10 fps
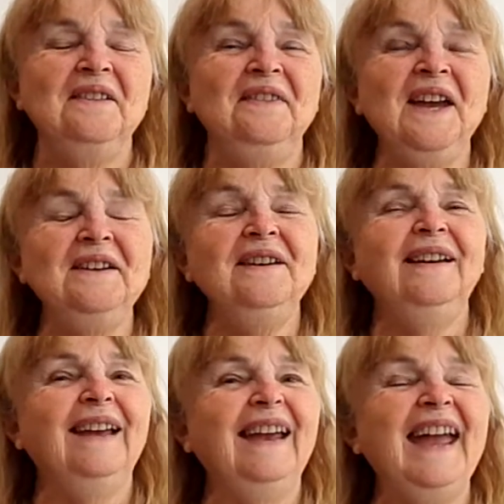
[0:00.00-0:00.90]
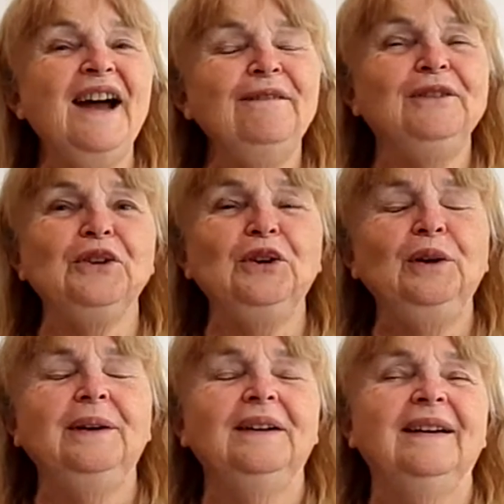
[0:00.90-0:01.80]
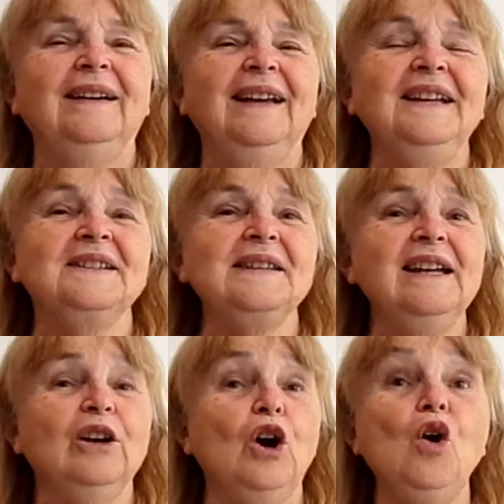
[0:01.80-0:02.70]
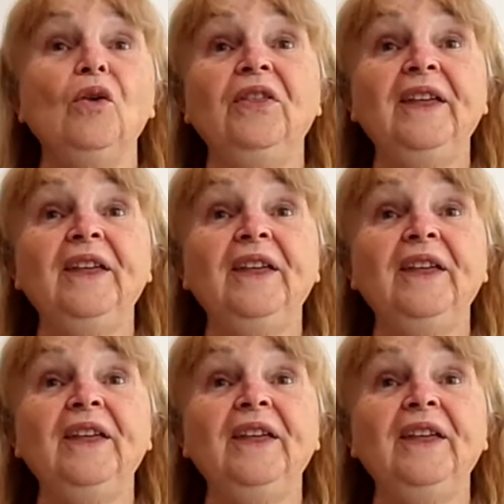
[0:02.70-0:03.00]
Then after, it's like, oh,